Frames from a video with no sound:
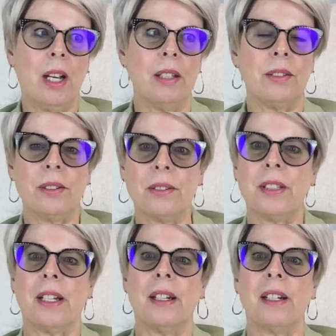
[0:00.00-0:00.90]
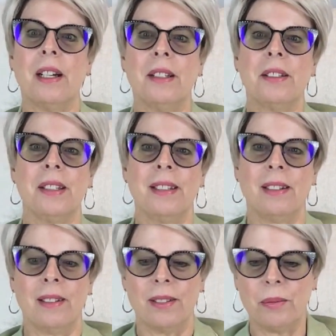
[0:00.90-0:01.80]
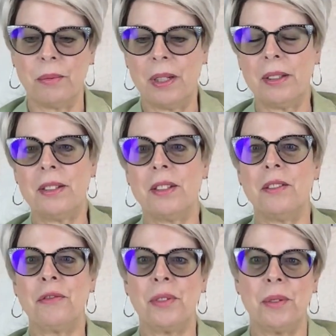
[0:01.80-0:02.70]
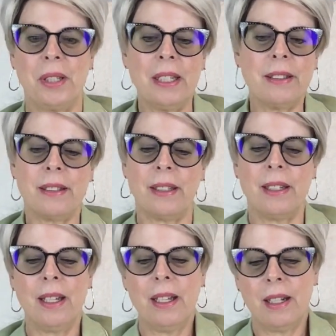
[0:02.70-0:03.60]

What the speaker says: cousin or second cousin relative who gets it,